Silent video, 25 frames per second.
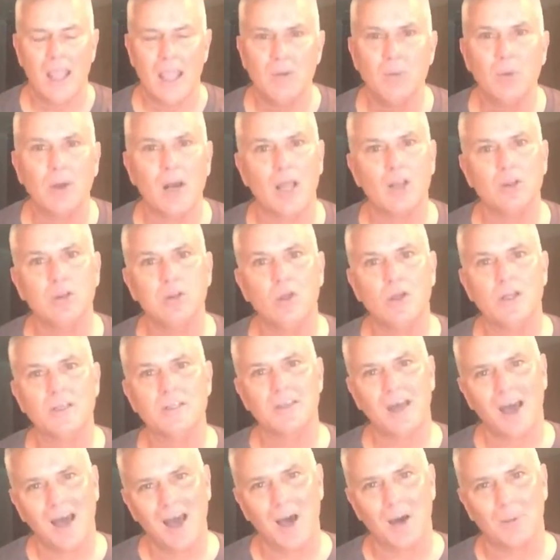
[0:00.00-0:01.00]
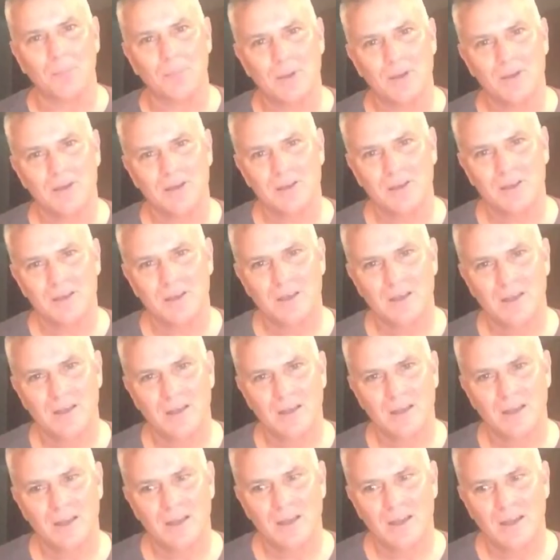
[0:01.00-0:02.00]
And when I looked up,
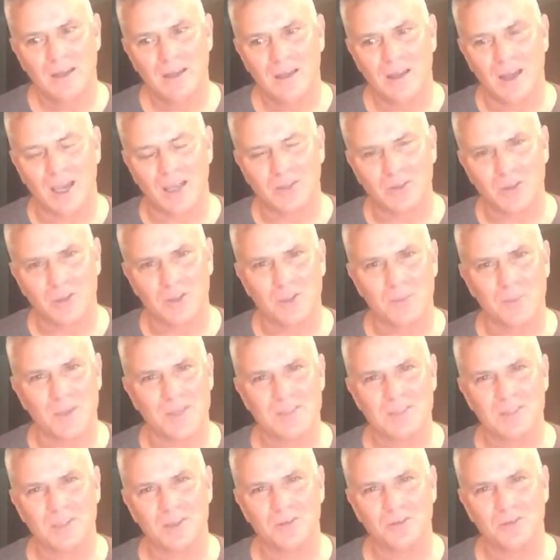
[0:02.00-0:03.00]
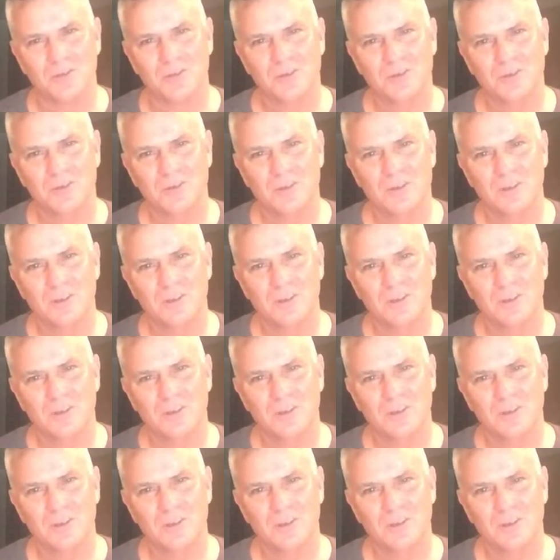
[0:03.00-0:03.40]
I thought to myself,